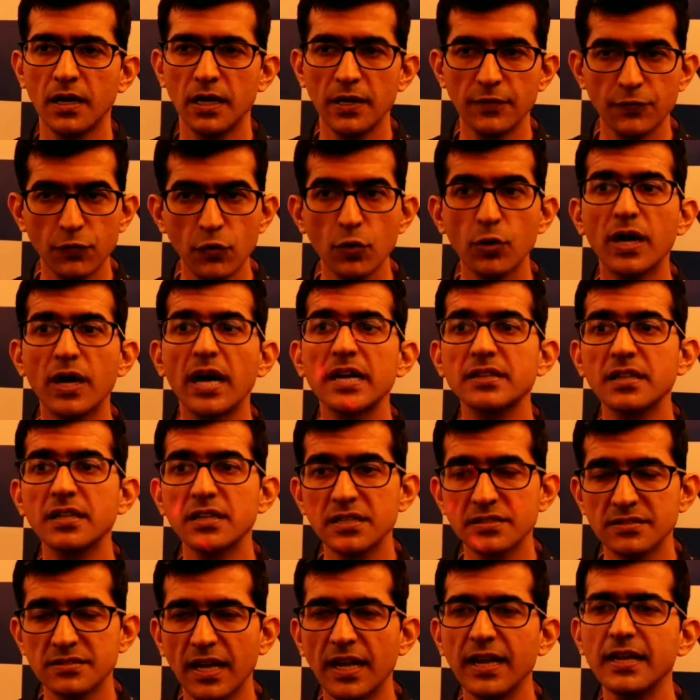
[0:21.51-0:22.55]
If you look at the
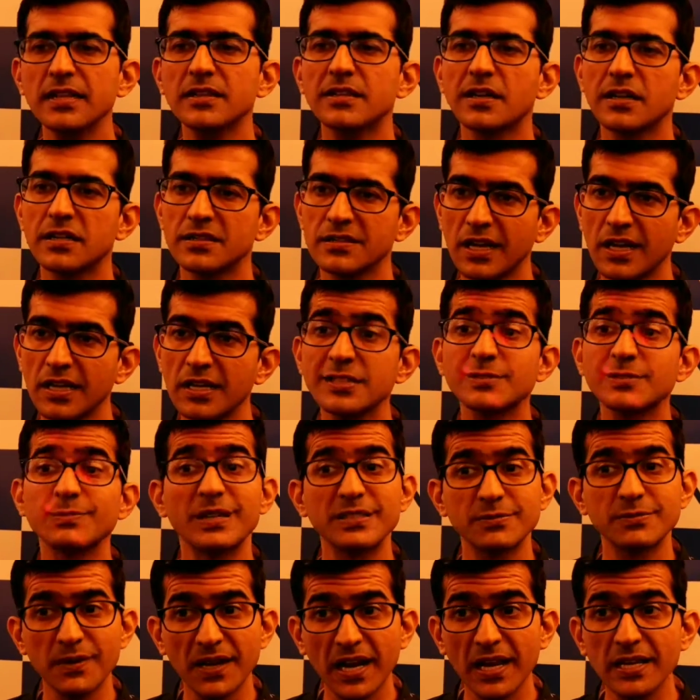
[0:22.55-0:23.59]
design is
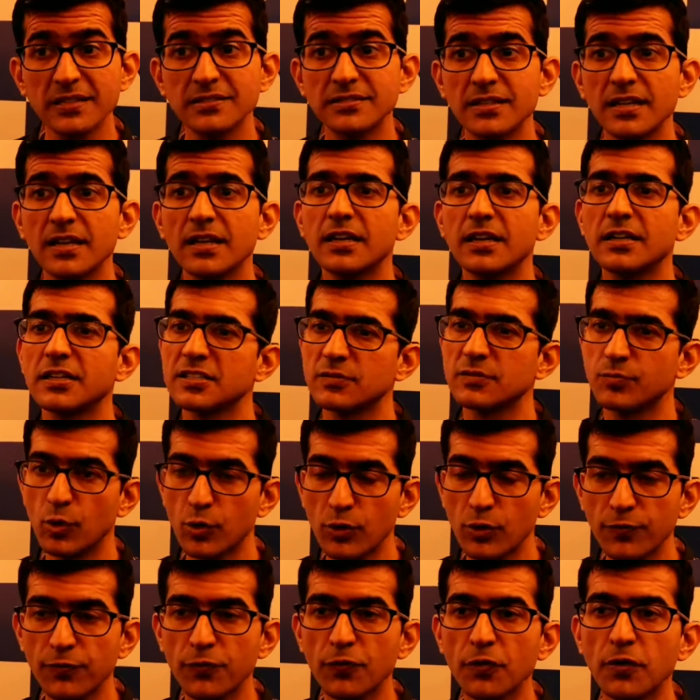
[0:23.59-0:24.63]
mesmerizing, it is
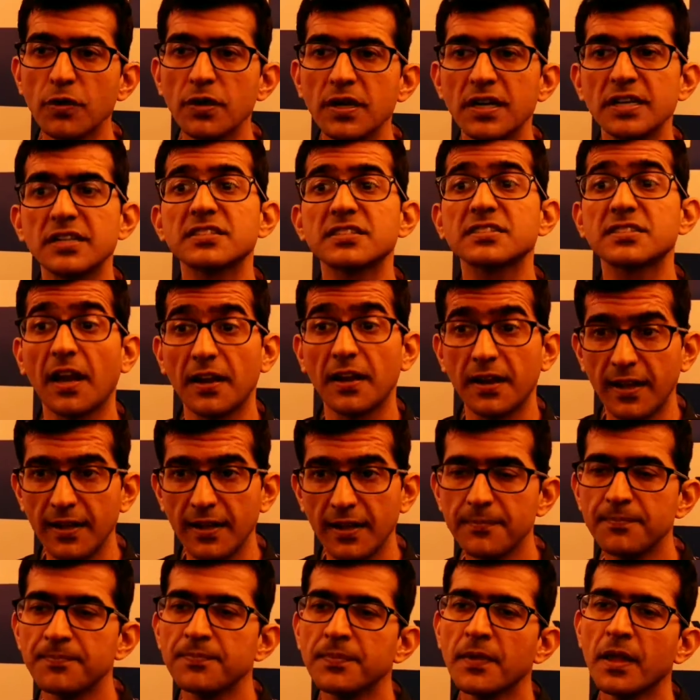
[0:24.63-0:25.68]
beautiful, it is stunning.